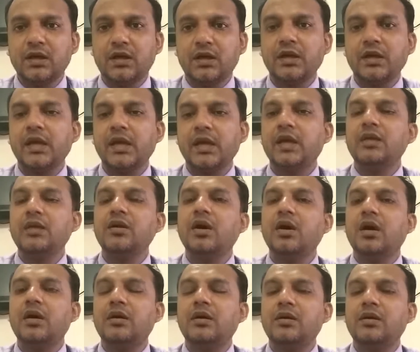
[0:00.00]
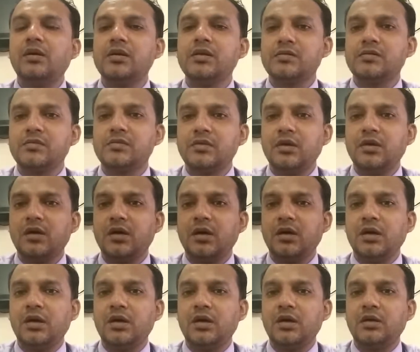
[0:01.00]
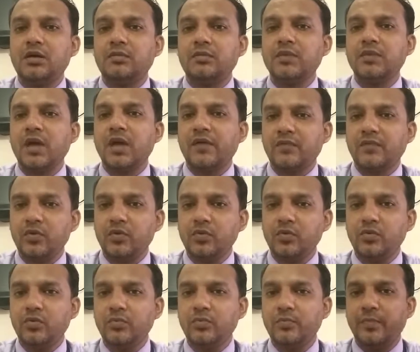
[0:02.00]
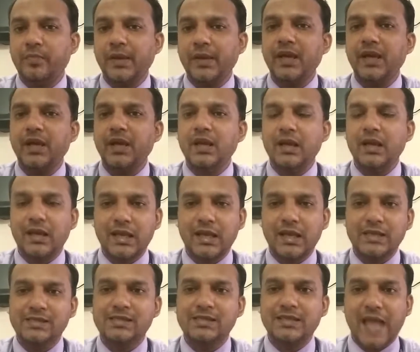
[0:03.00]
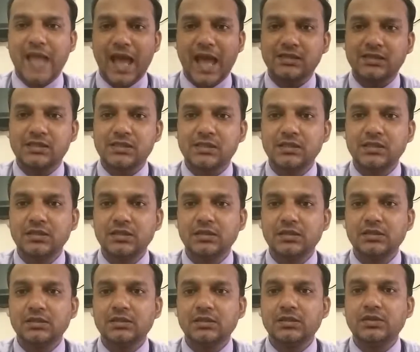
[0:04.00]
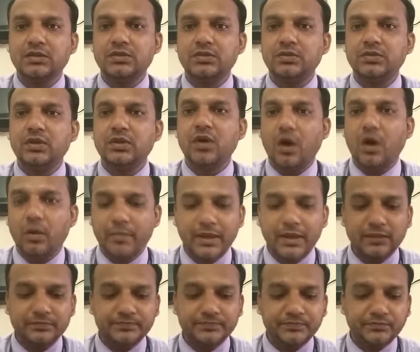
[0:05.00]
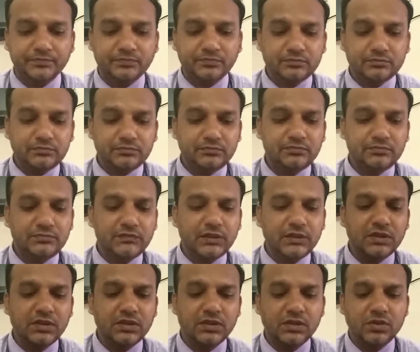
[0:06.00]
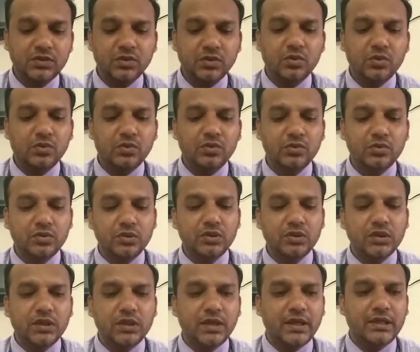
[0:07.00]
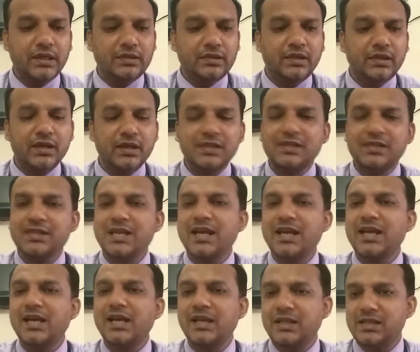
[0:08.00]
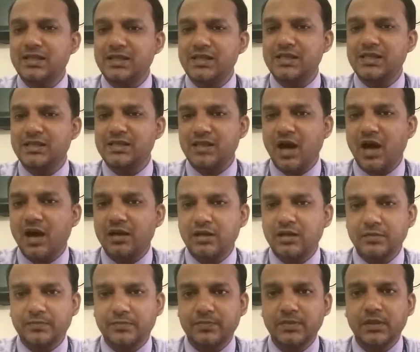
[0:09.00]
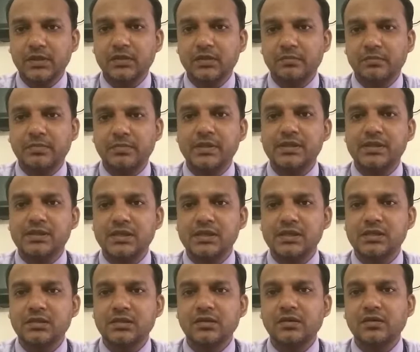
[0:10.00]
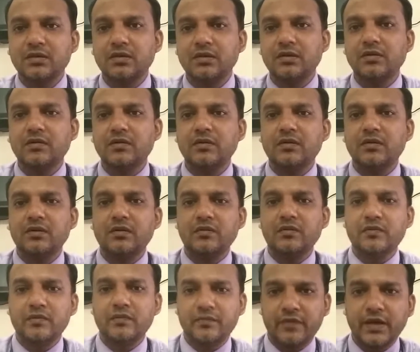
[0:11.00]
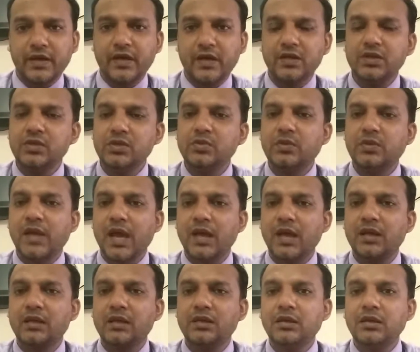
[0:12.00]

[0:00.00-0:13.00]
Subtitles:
Here you have to pay less tax to the government. So it is a startup business where you can